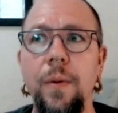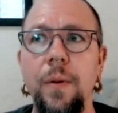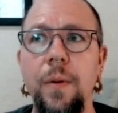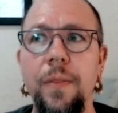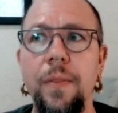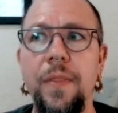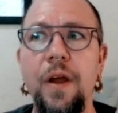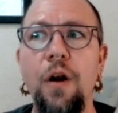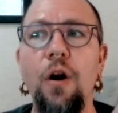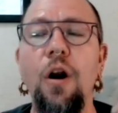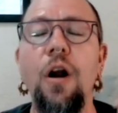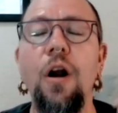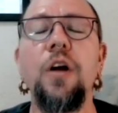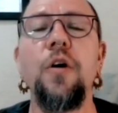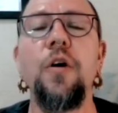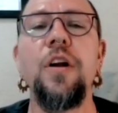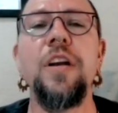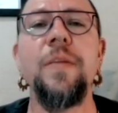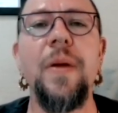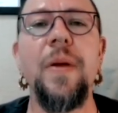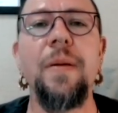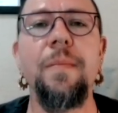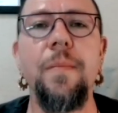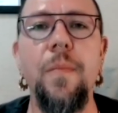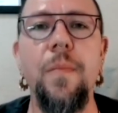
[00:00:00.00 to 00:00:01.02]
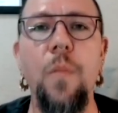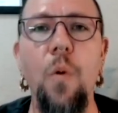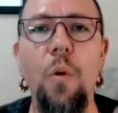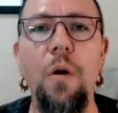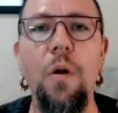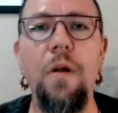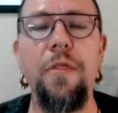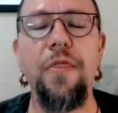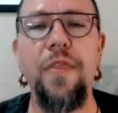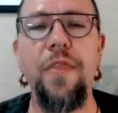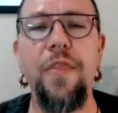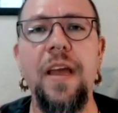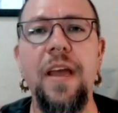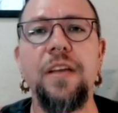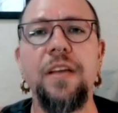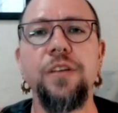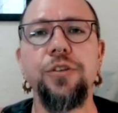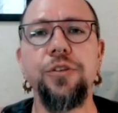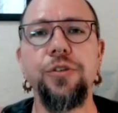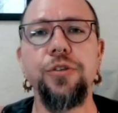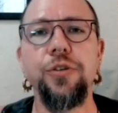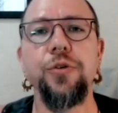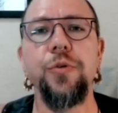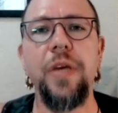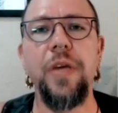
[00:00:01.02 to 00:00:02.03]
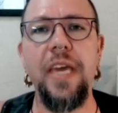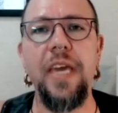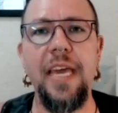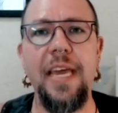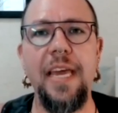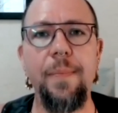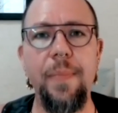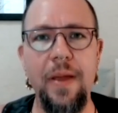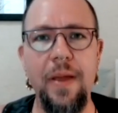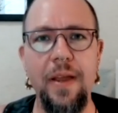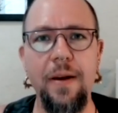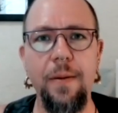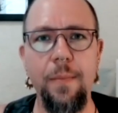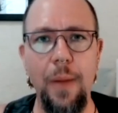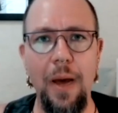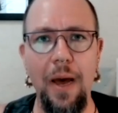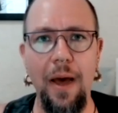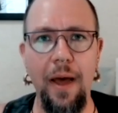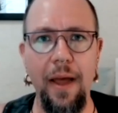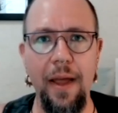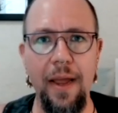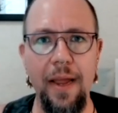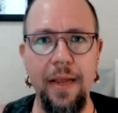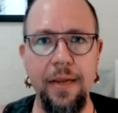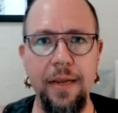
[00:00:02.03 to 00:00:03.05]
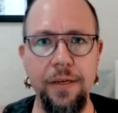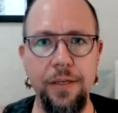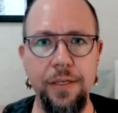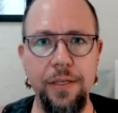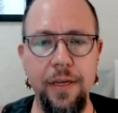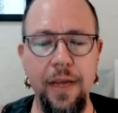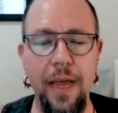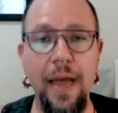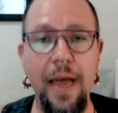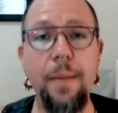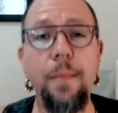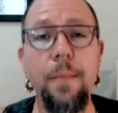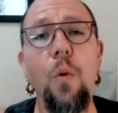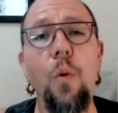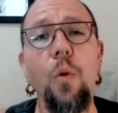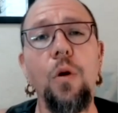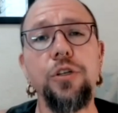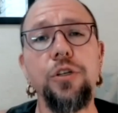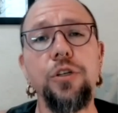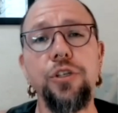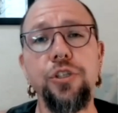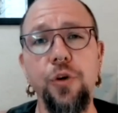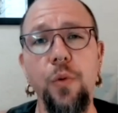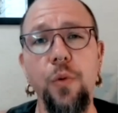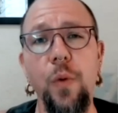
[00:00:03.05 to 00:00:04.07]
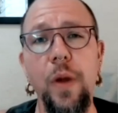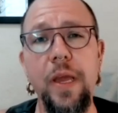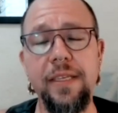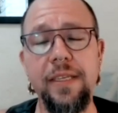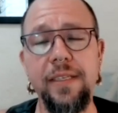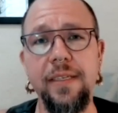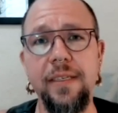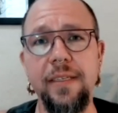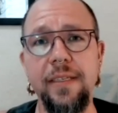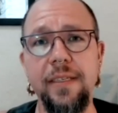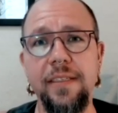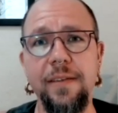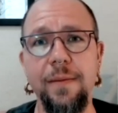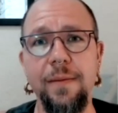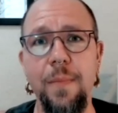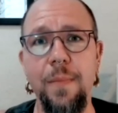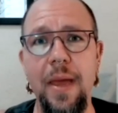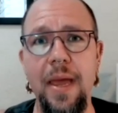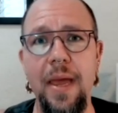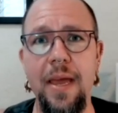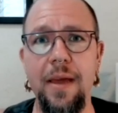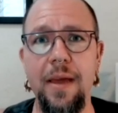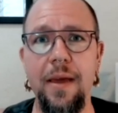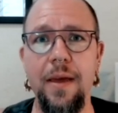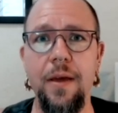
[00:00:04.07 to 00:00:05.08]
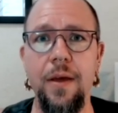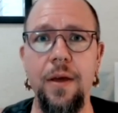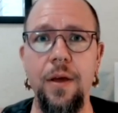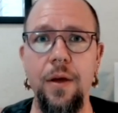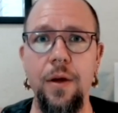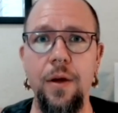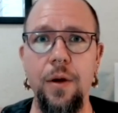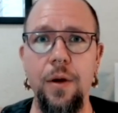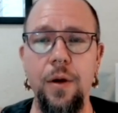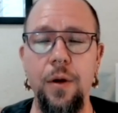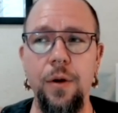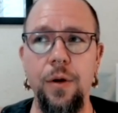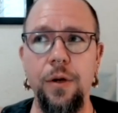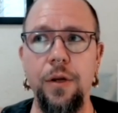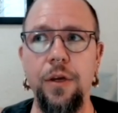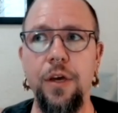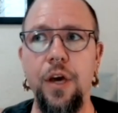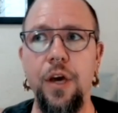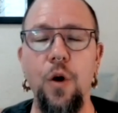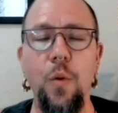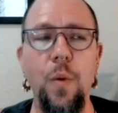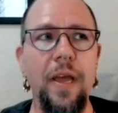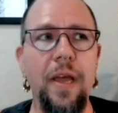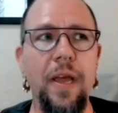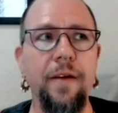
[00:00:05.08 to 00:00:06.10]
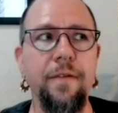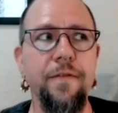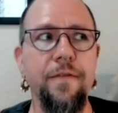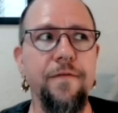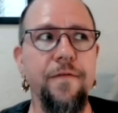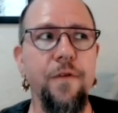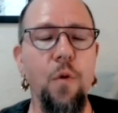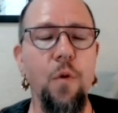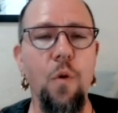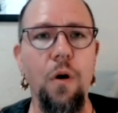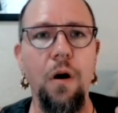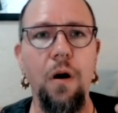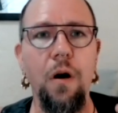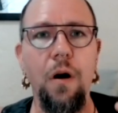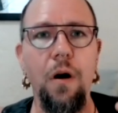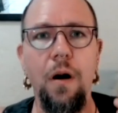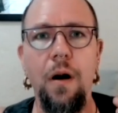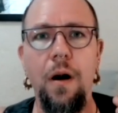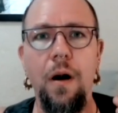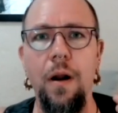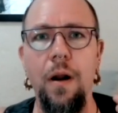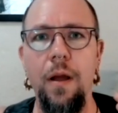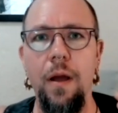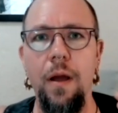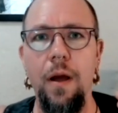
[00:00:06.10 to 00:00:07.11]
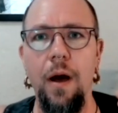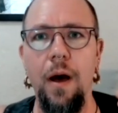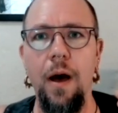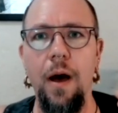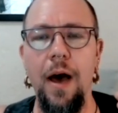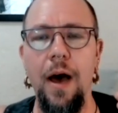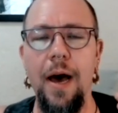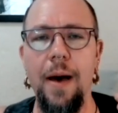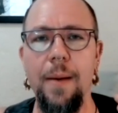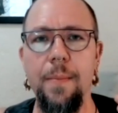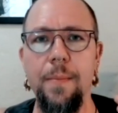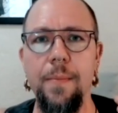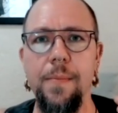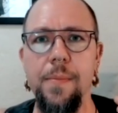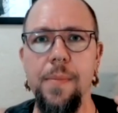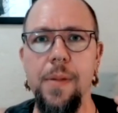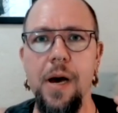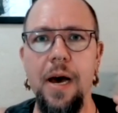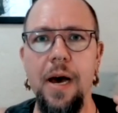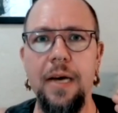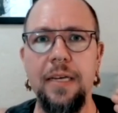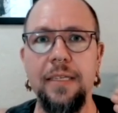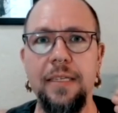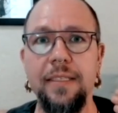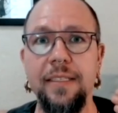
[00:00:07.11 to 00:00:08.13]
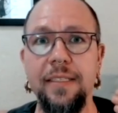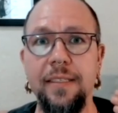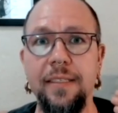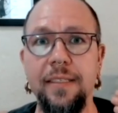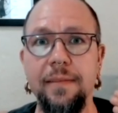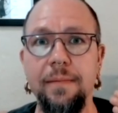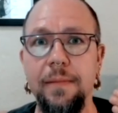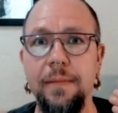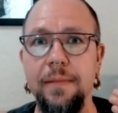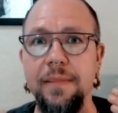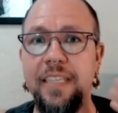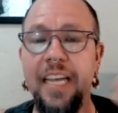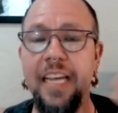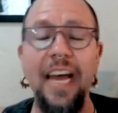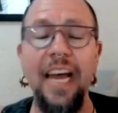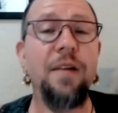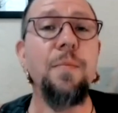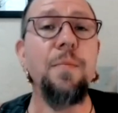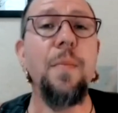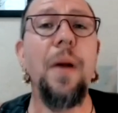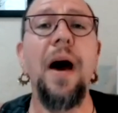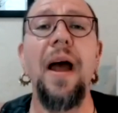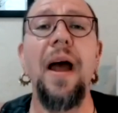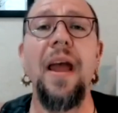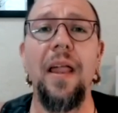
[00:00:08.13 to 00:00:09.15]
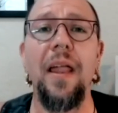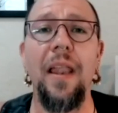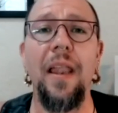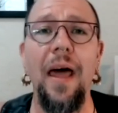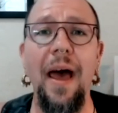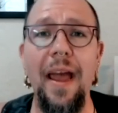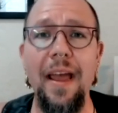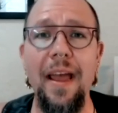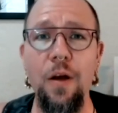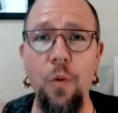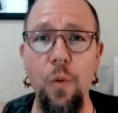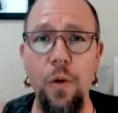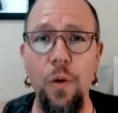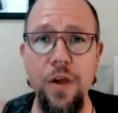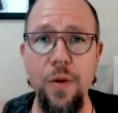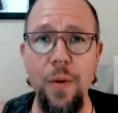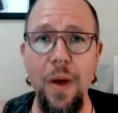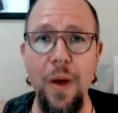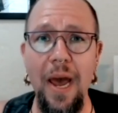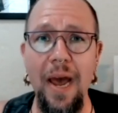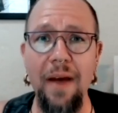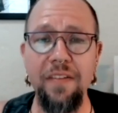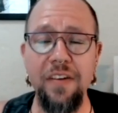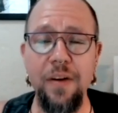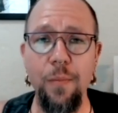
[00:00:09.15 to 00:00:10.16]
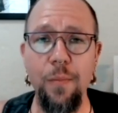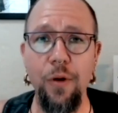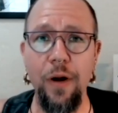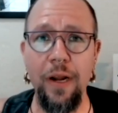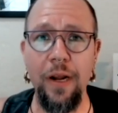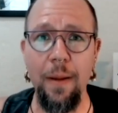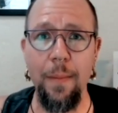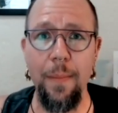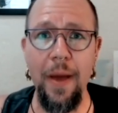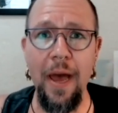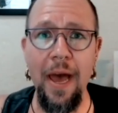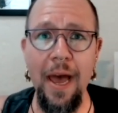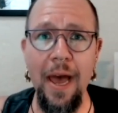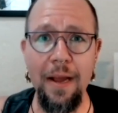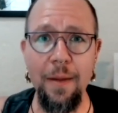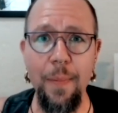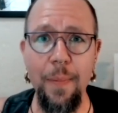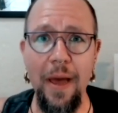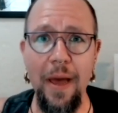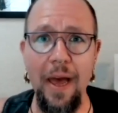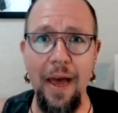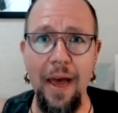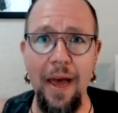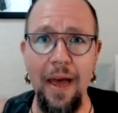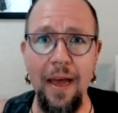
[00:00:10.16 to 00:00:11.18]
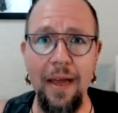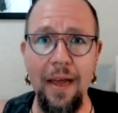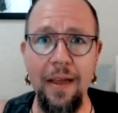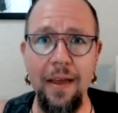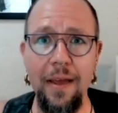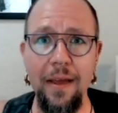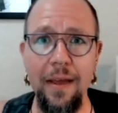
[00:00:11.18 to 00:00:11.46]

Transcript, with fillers: there are going to be more things to keep in mind and more choices to make going for um, a 10 mile hike where you have to bring a backpack